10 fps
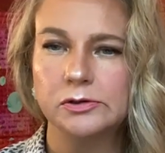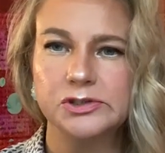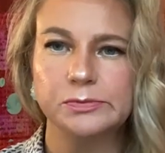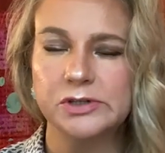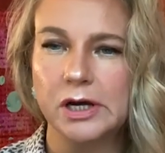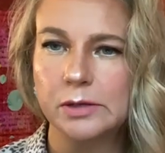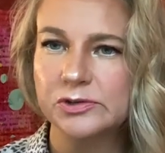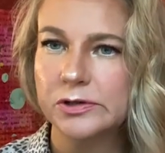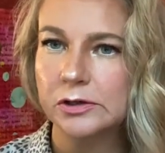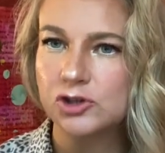
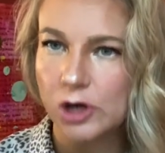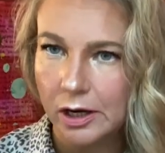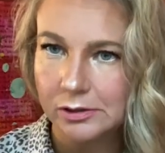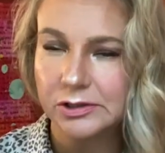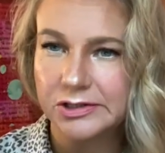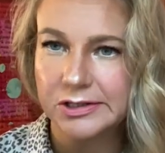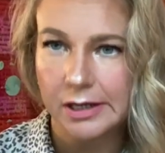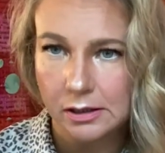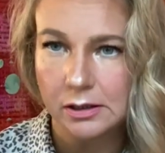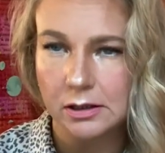Sometimes the child is
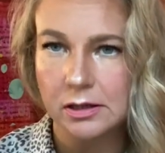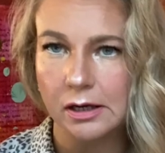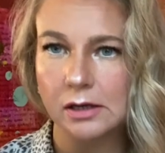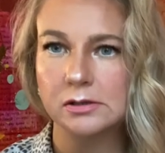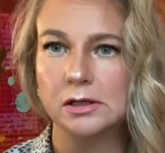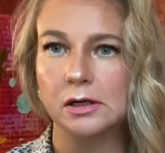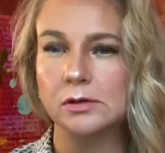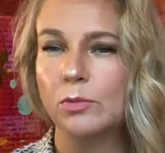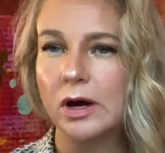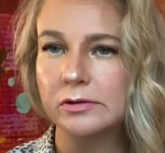telling that
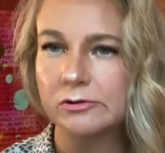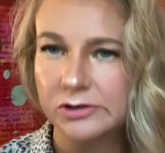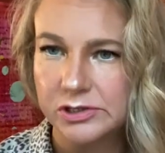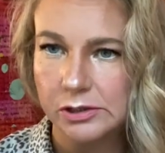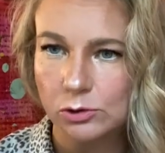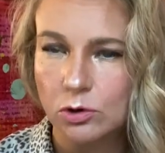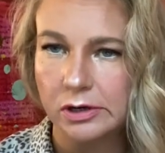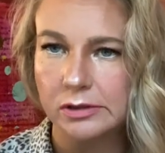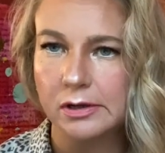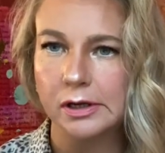and mother is
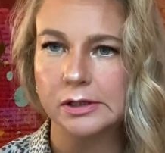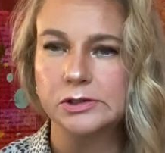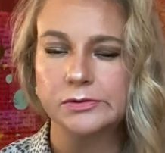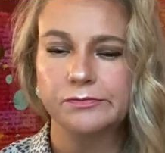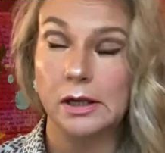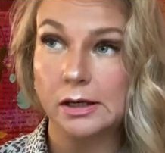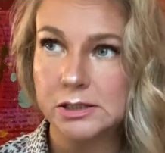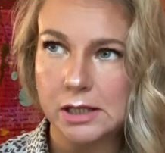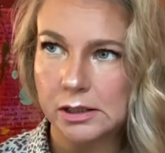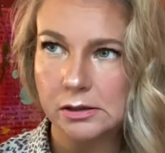ignoring that,
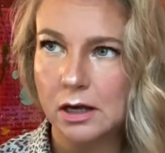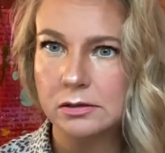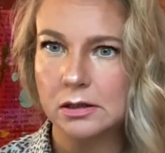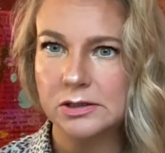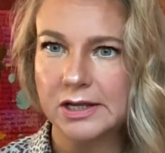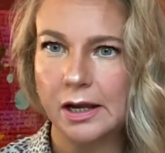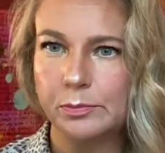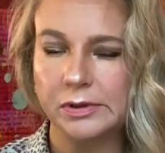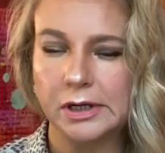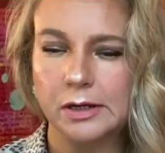acts like nothing is
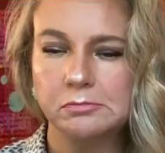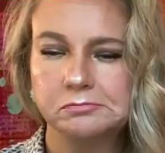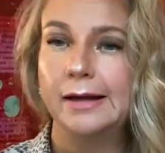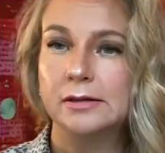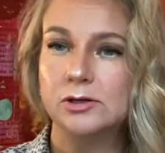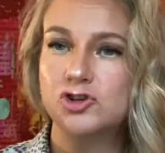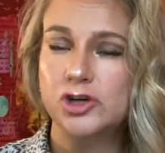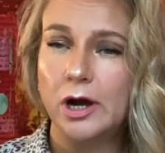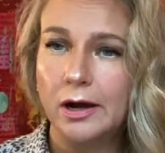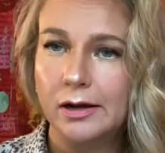happening. The
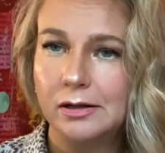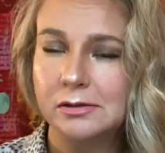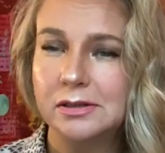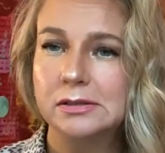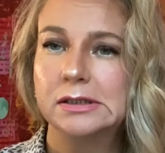child